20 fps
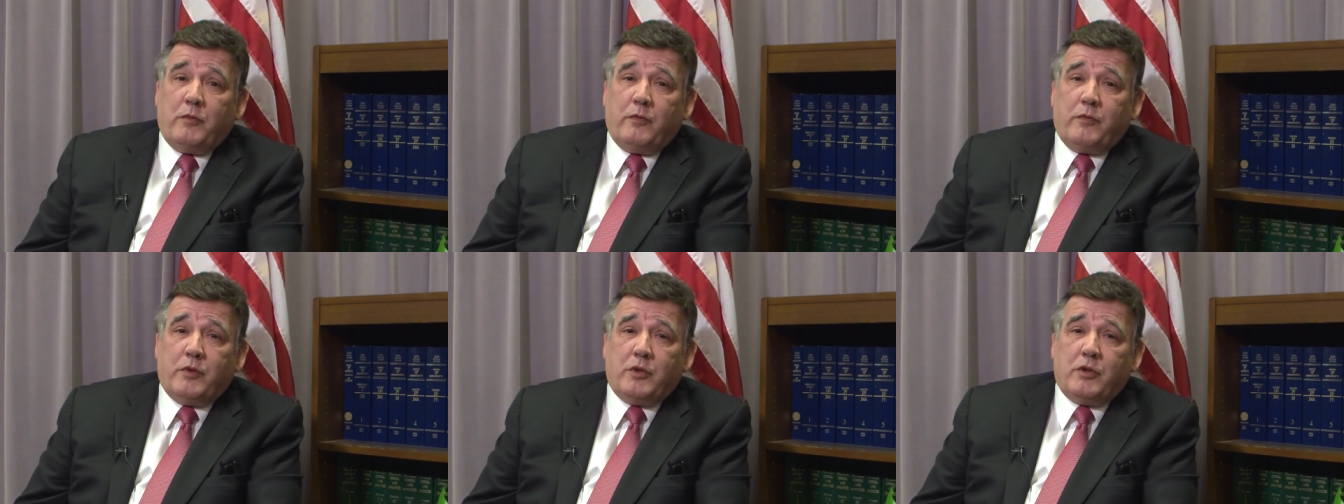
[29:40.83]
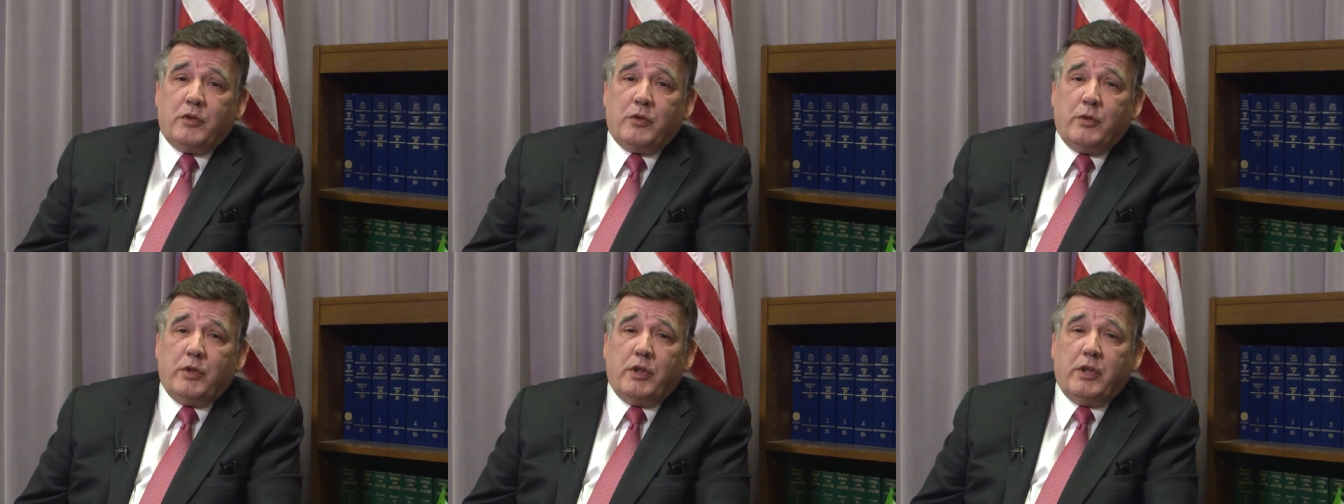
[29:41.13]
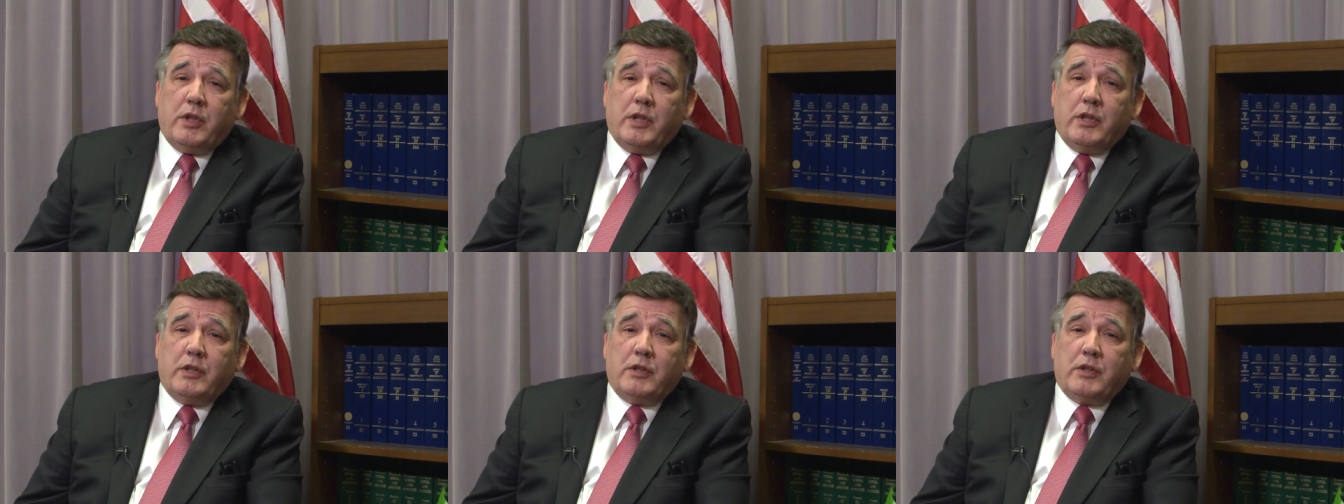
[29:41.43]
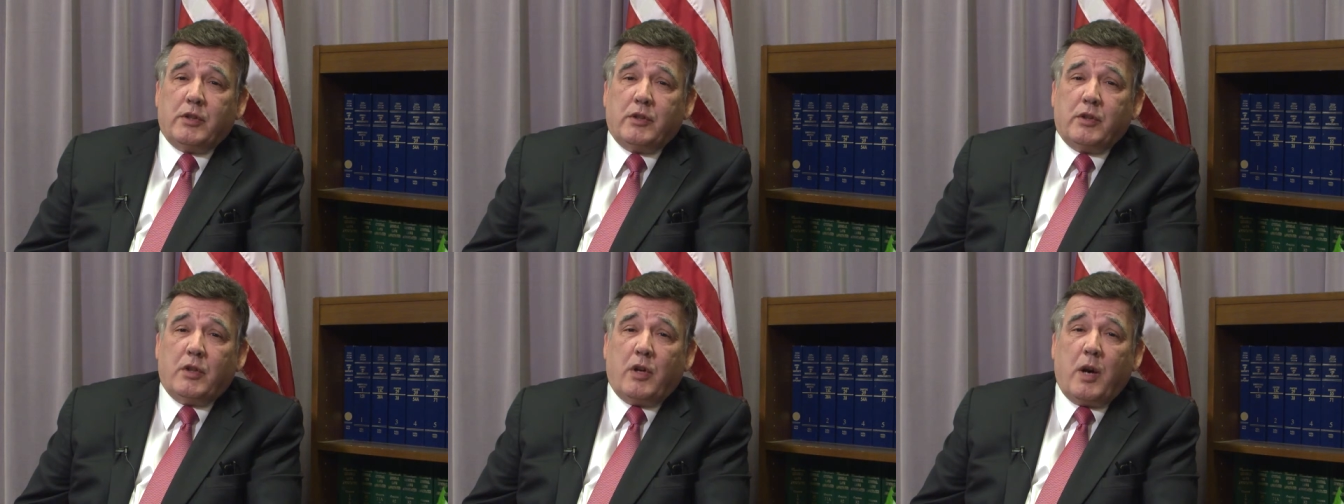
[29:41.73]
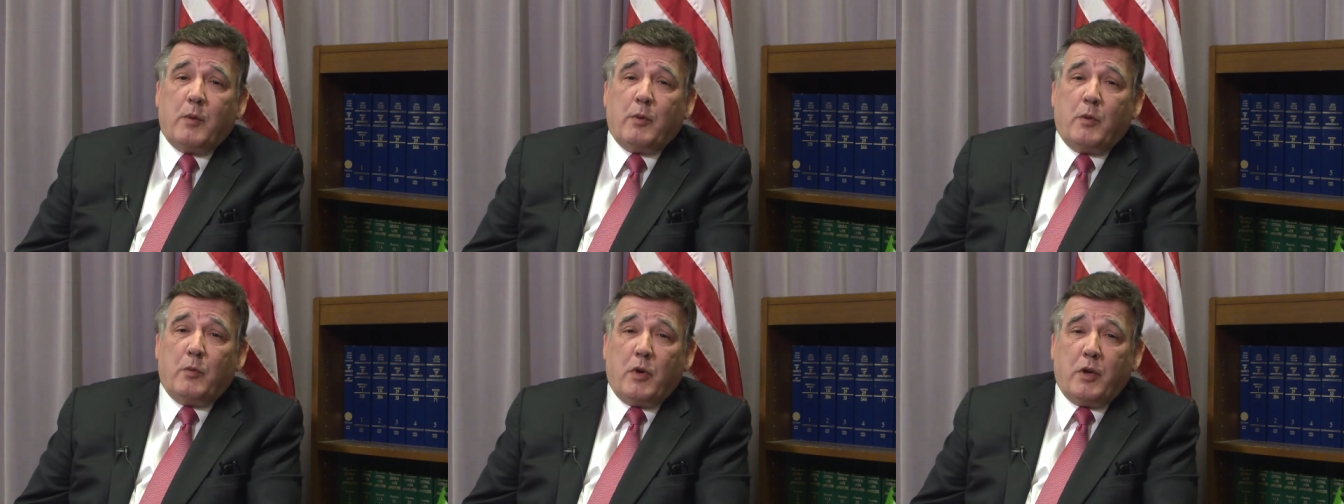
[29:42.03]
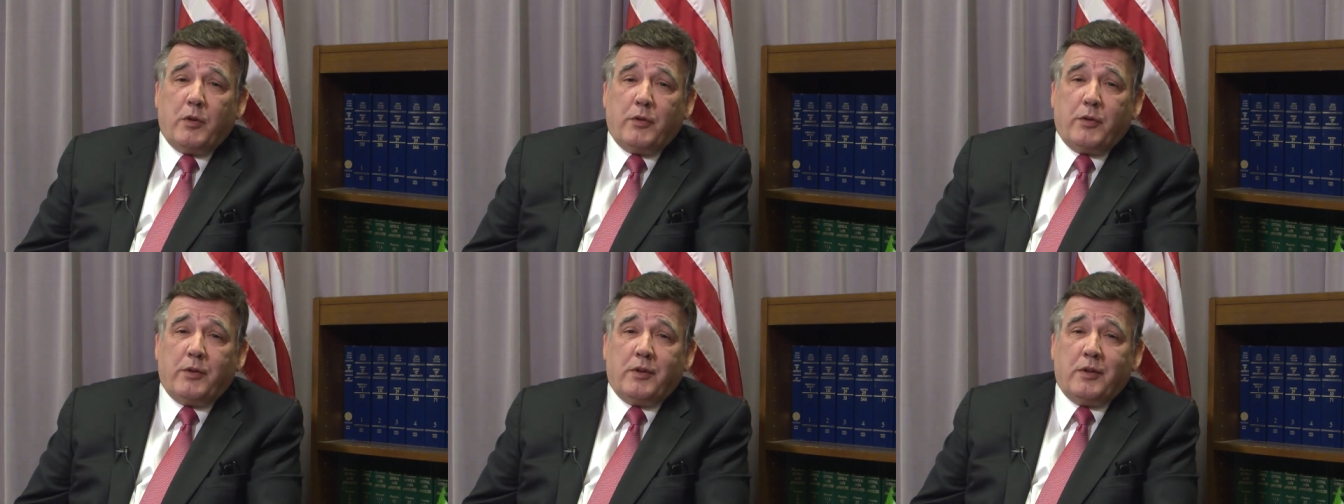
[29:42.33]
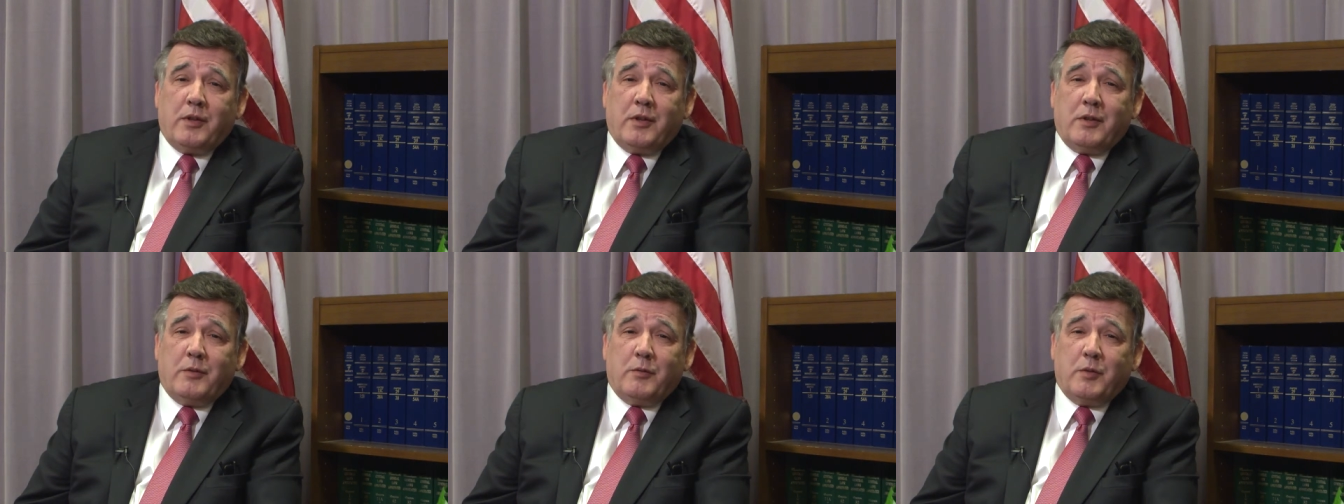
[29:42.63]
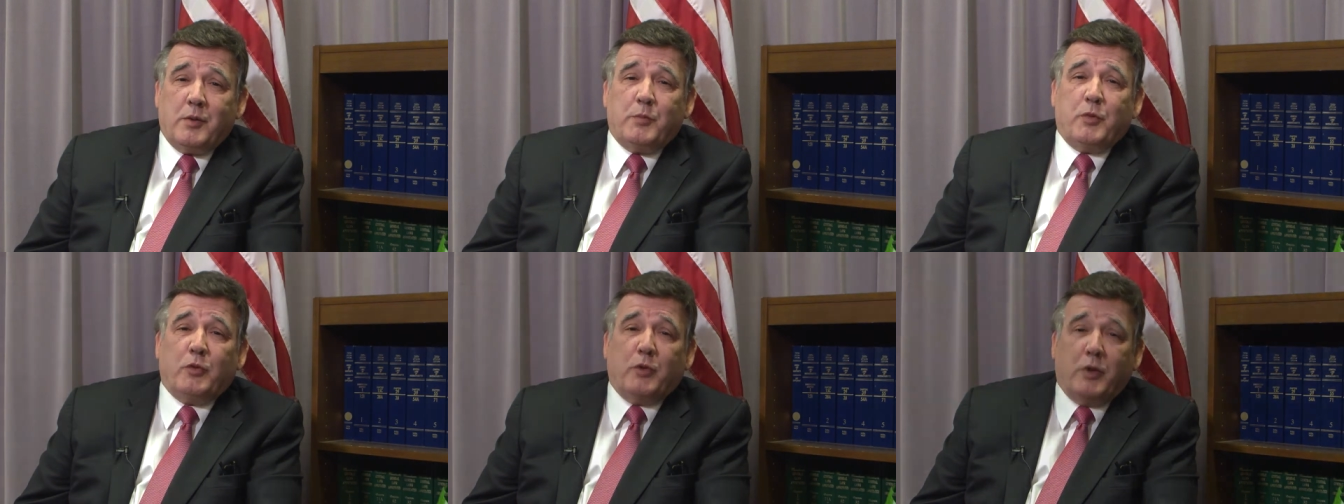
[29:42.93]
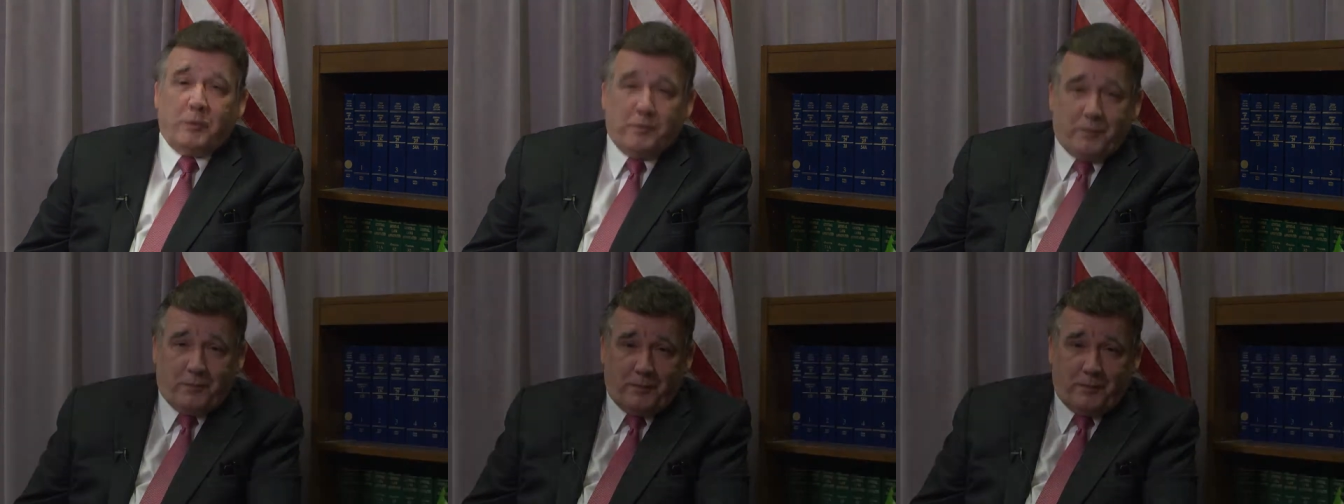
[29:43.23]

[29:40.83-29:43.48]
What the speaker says: for tuning in to the Commonwealth Report.